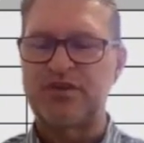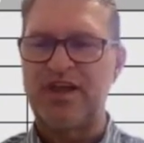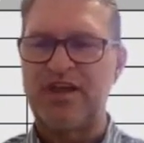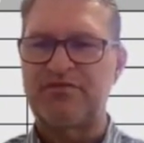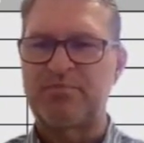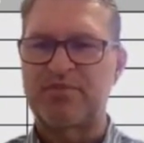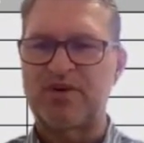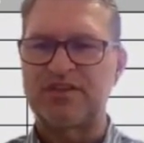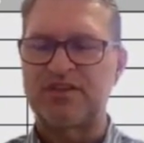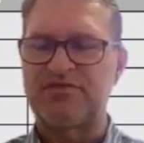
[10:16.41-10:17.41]
You'll have the
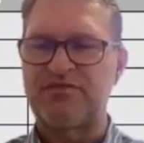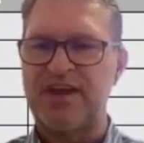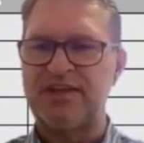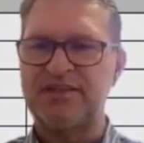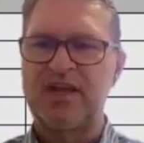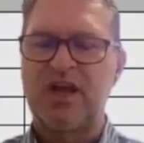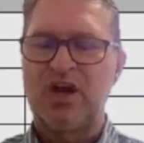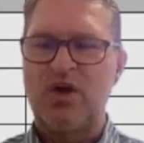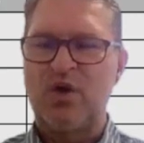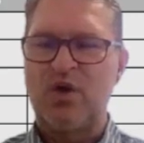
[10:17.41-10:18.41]
project phase,
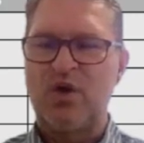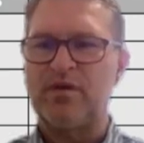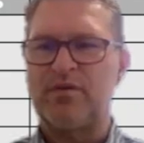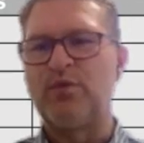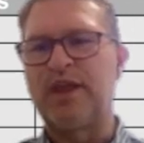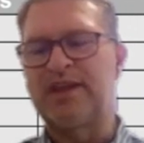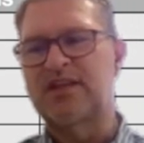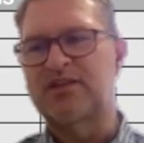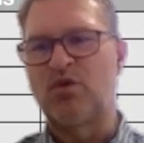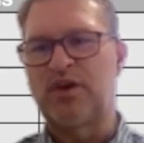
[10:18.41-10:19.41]
or we
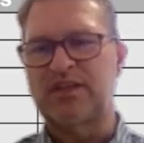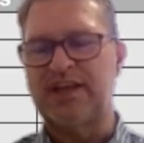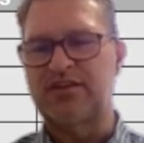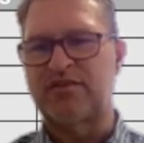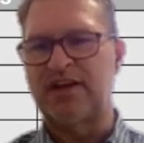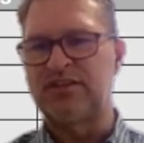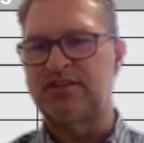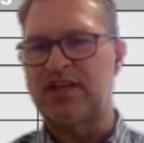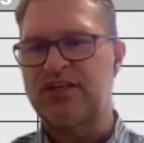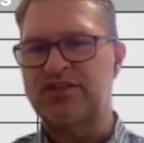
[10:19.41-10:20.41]
can call it
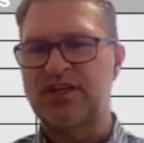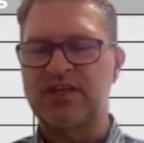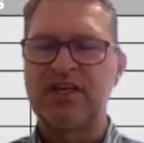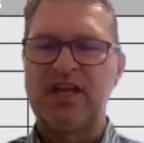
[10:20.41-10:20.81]
categorization.